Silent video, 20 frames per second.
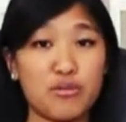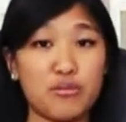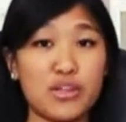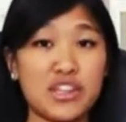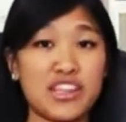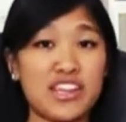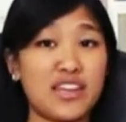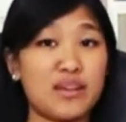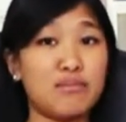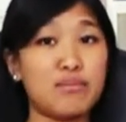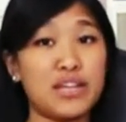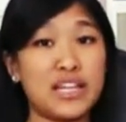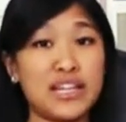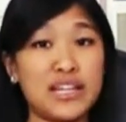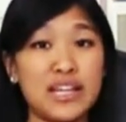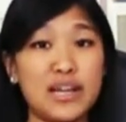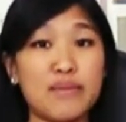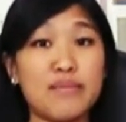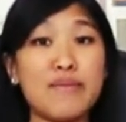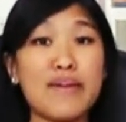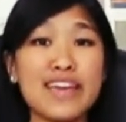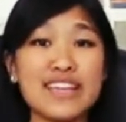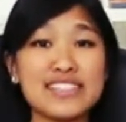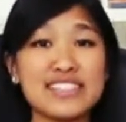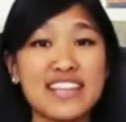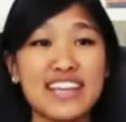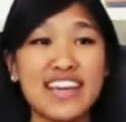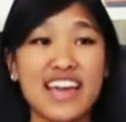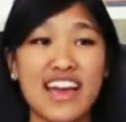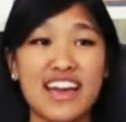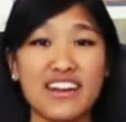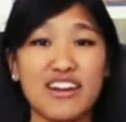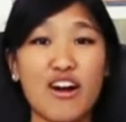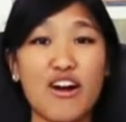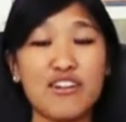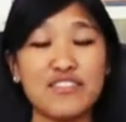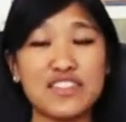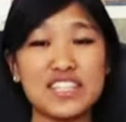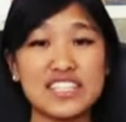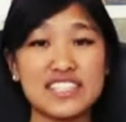We think it'd be amazing, and
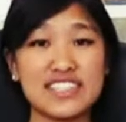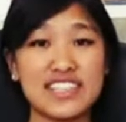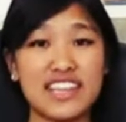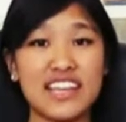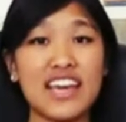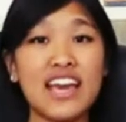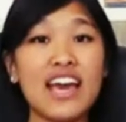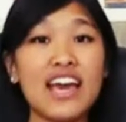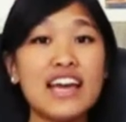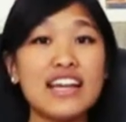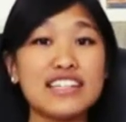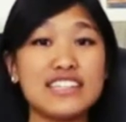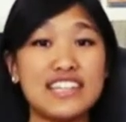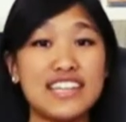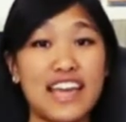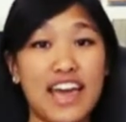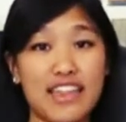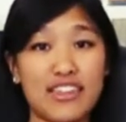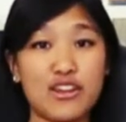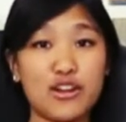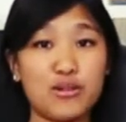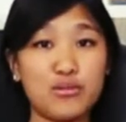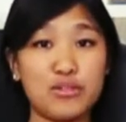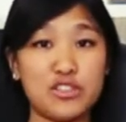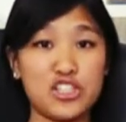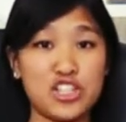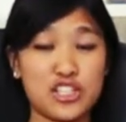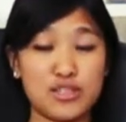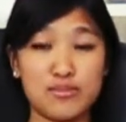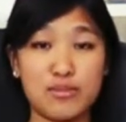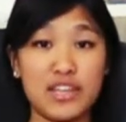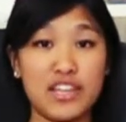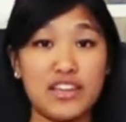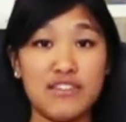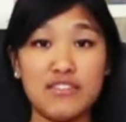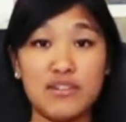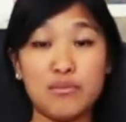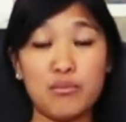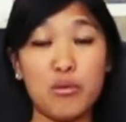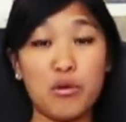obviously together it would just be
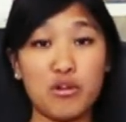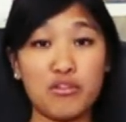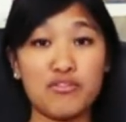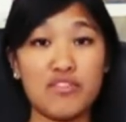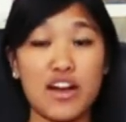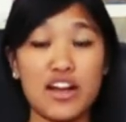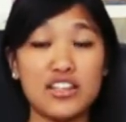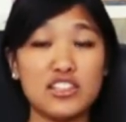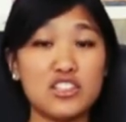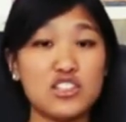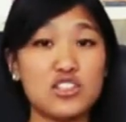even more fun.